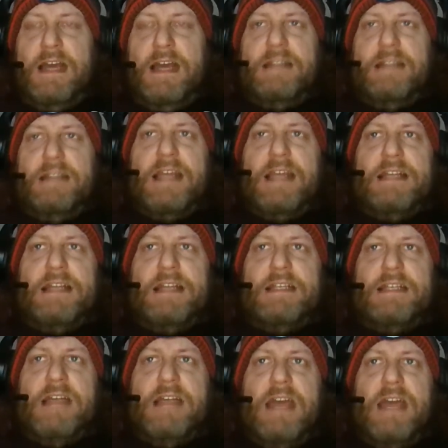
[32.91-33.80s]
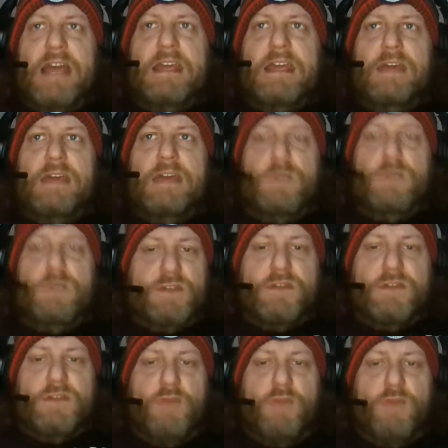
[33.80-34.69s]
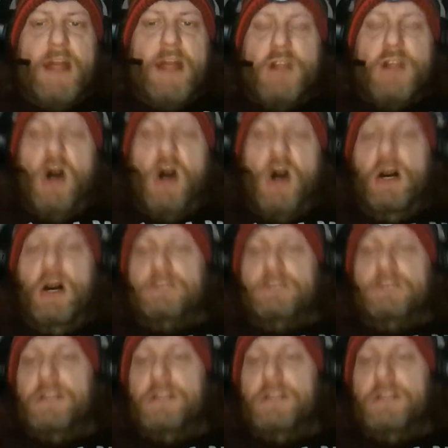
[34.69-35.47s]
And at the end of the day, it was the right call.